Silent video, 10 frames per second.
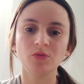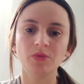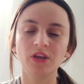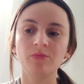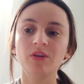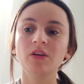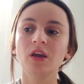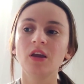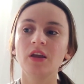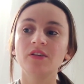your baby
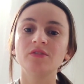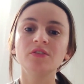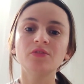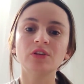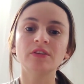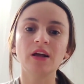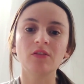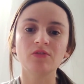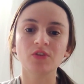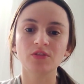in a different
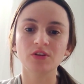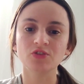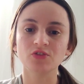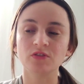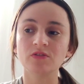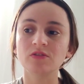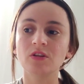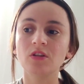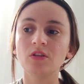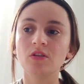health conditions.
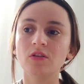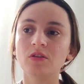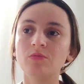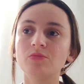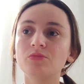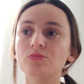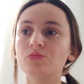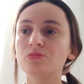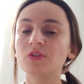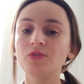
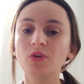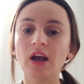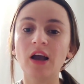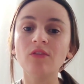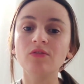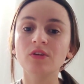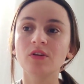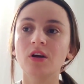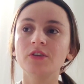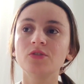If you have a
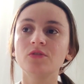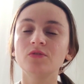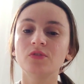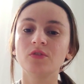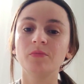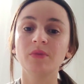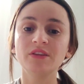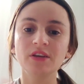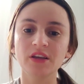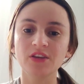kind of
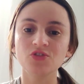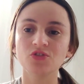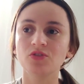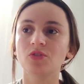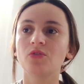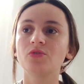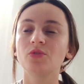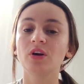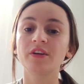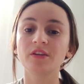medication, or if
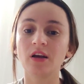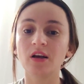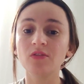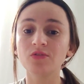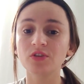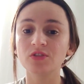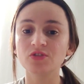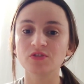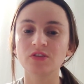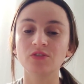you are in a health
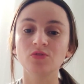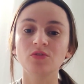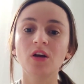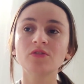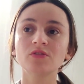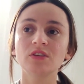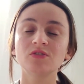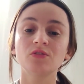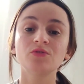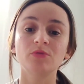conditions that your doctor
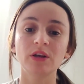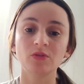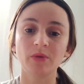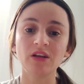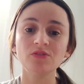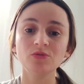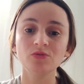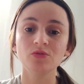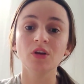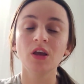does not recommend you
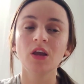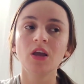to